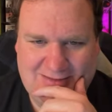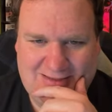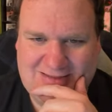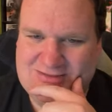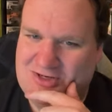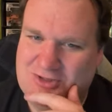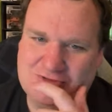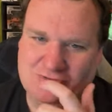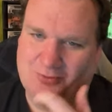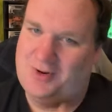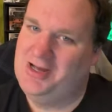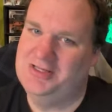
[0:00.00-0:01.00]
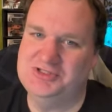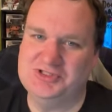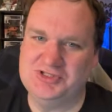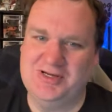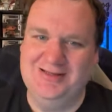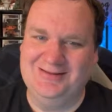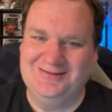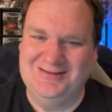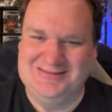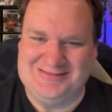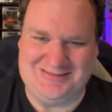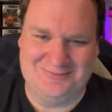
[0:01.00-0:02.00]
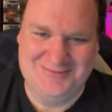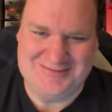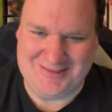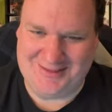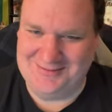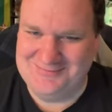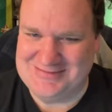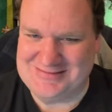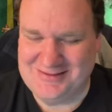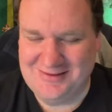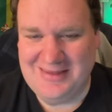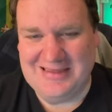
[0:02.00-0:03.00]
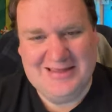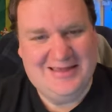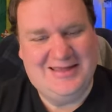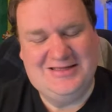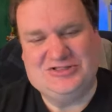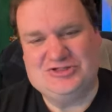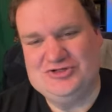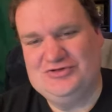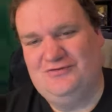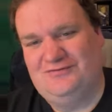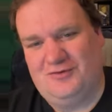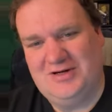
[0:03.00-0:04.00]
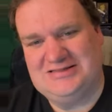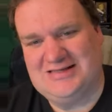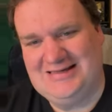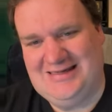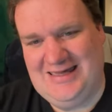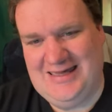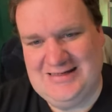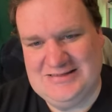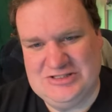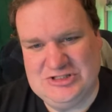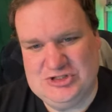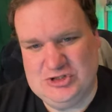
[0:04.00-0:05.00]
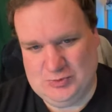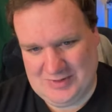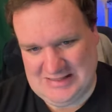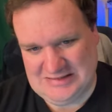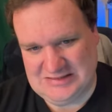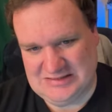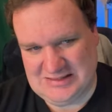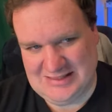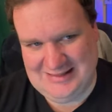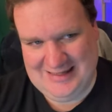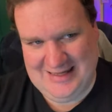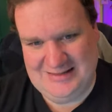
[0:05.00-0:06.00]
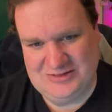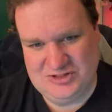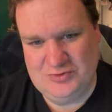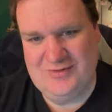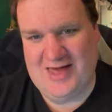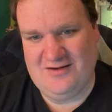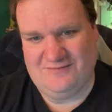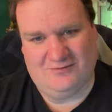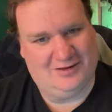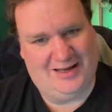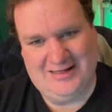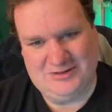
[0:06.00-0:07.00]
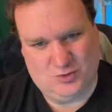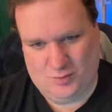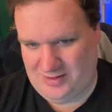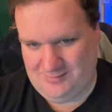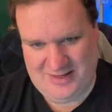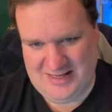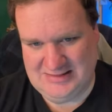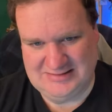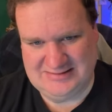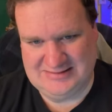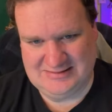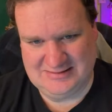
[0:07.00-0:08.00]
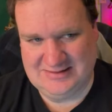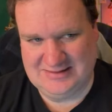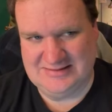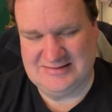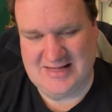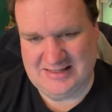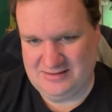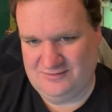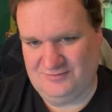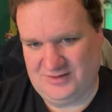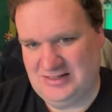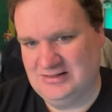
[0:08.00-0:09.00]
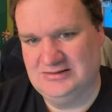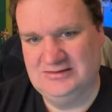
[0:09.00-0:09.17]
It's hard to watch sometimes. It's just the voice, I can't do it. I can't do that for like 20 minutes consecutively.